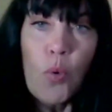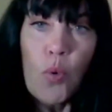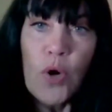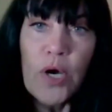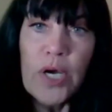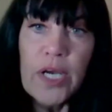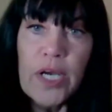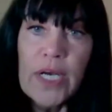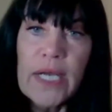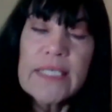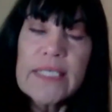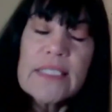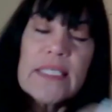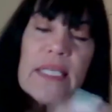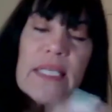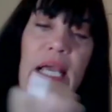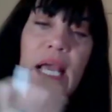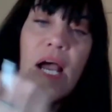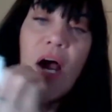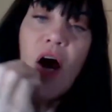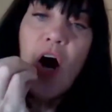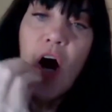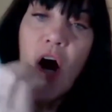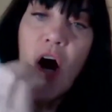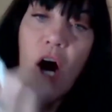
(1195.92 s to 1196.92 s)
organized.
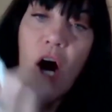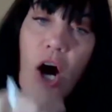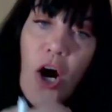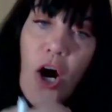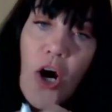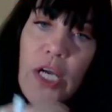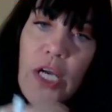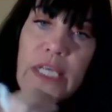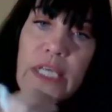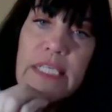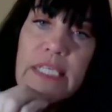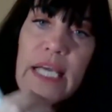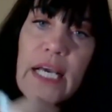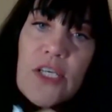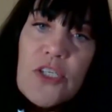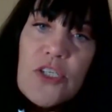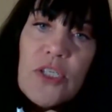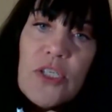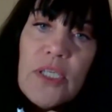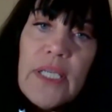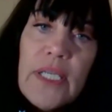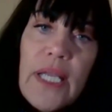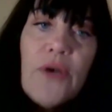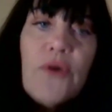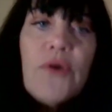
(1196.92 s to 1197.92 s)

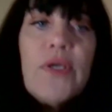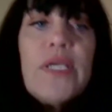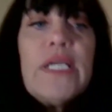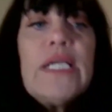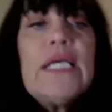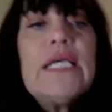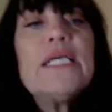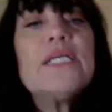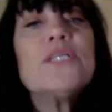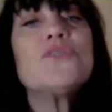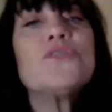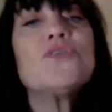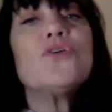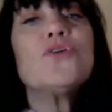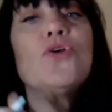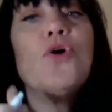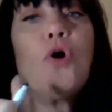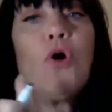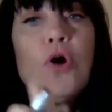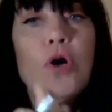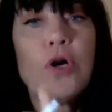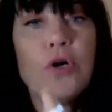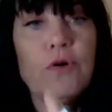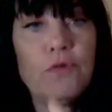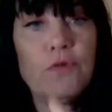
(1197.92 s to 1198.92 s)
Architectural lettering is an
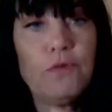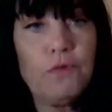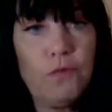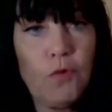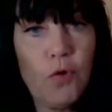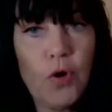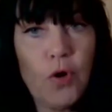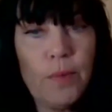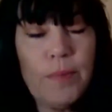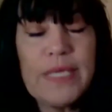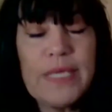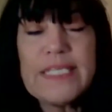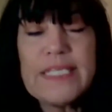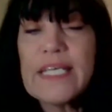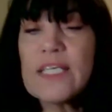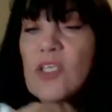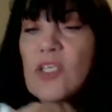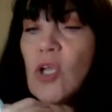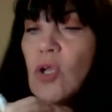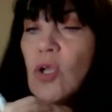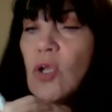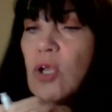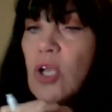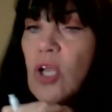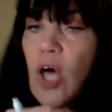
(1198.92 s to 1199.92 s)
art form. It takes
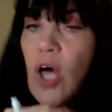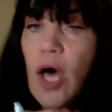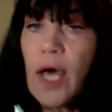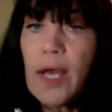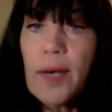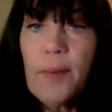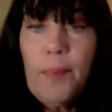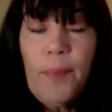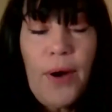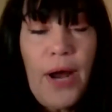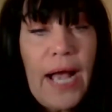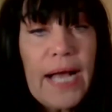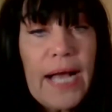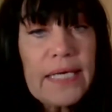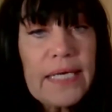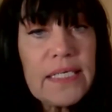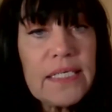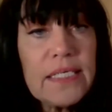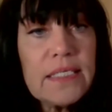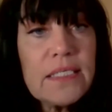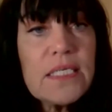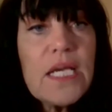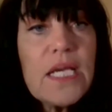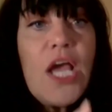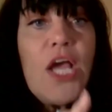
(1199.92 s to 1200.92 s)
a lot of
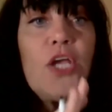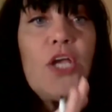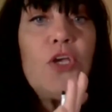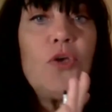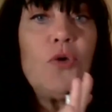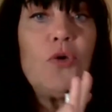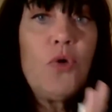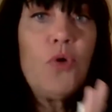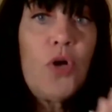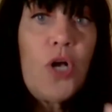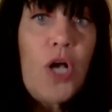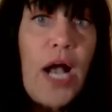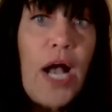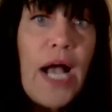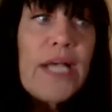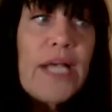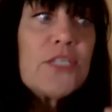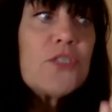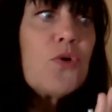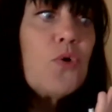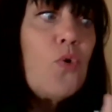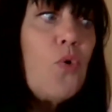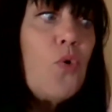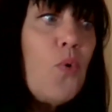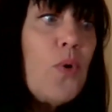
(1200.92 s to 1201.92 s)
practice. You
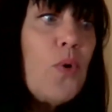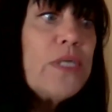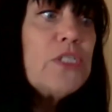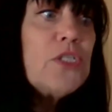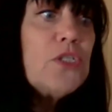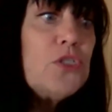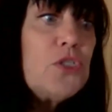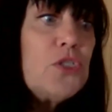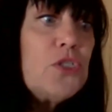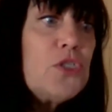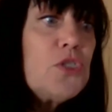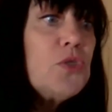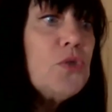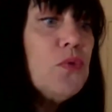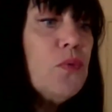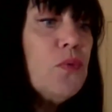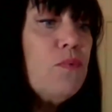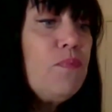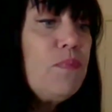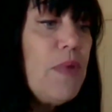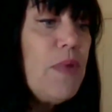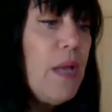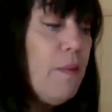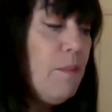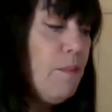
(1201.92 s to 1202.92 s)
guys are going to do
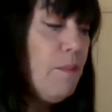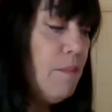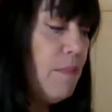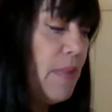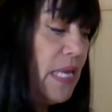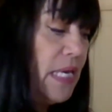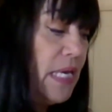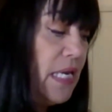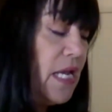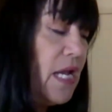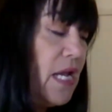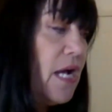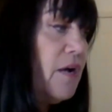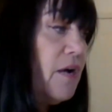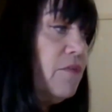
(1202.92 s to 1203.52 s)
many